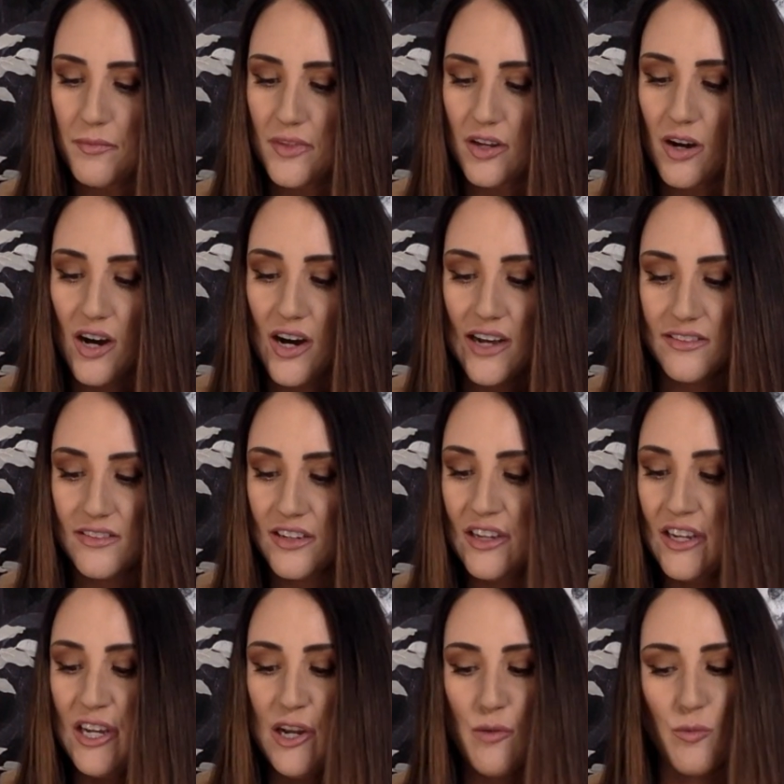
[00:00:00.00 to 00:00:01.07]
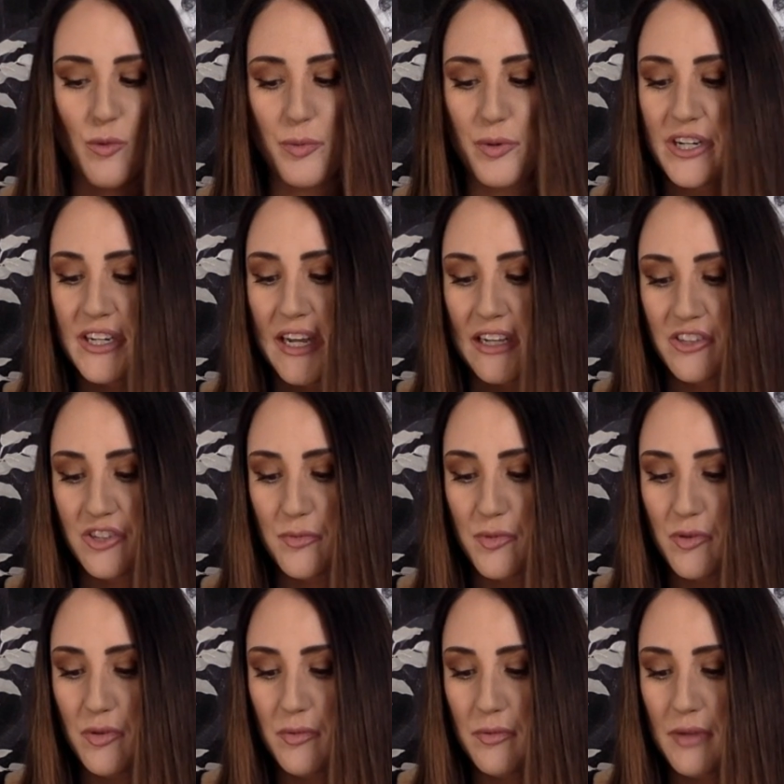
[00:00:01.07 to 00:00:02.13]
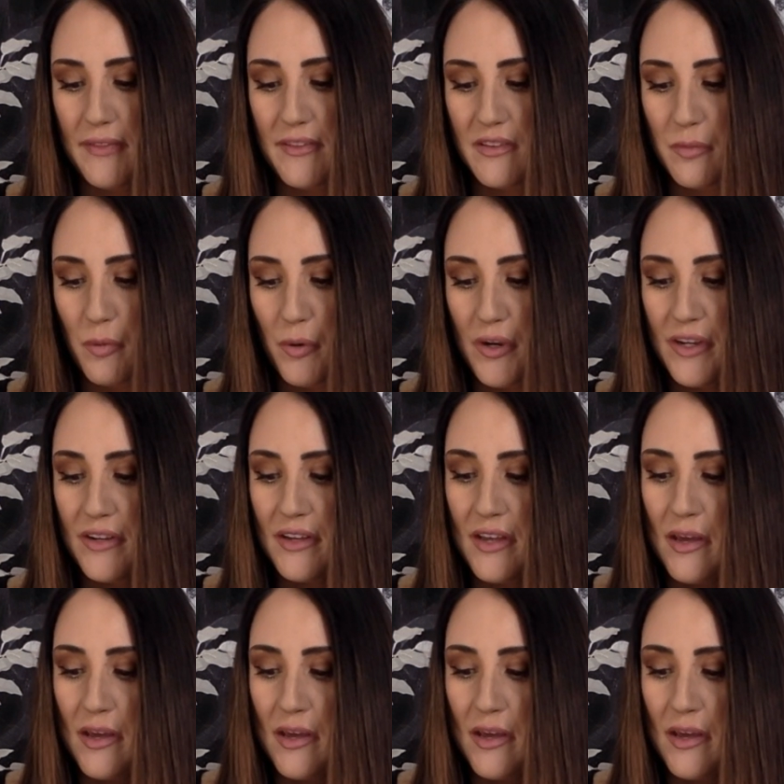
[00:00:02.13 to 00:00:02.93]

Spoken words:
The costs were pretty negligible at this point.